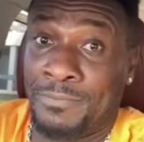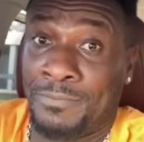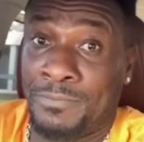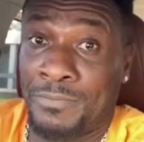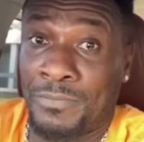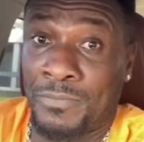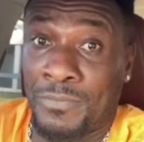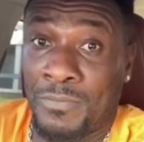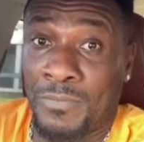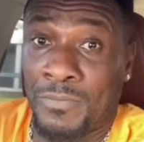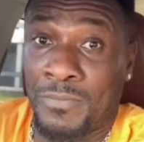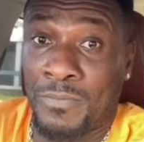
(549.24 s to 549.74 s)

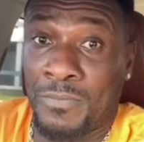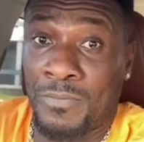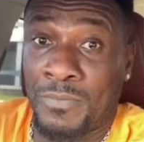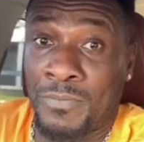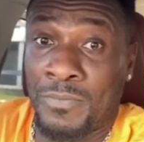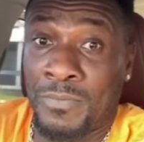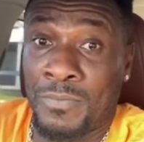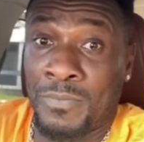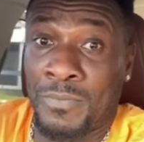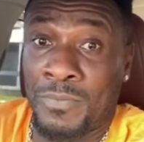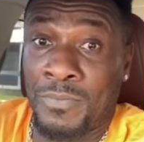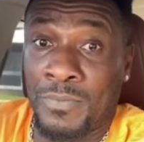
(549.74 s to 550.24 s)

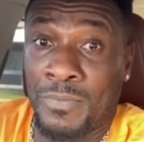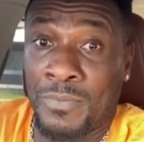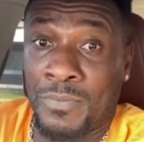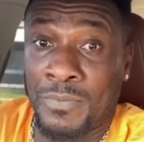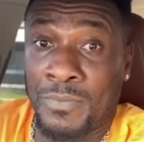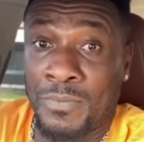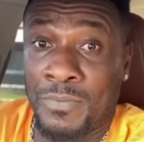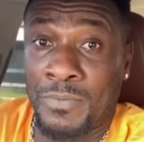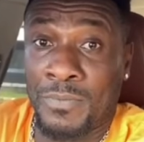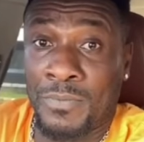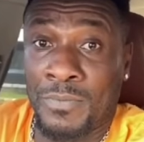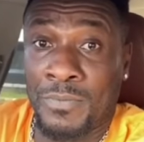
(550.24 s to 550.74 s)

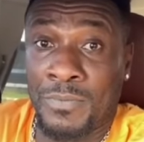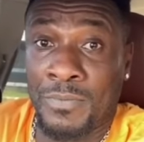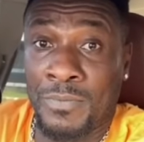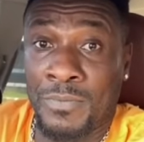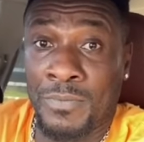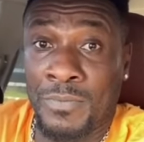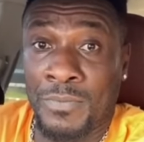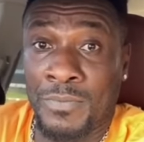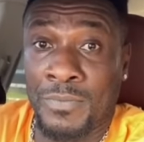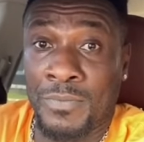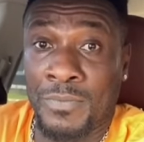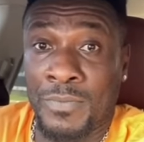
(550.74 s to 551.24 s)

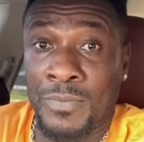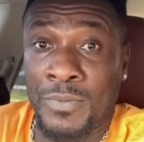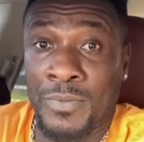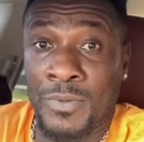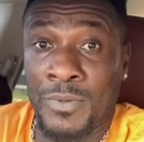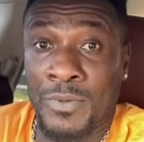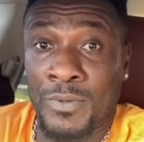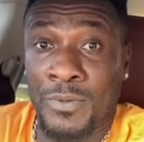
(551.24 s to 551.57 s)
(no one is talking)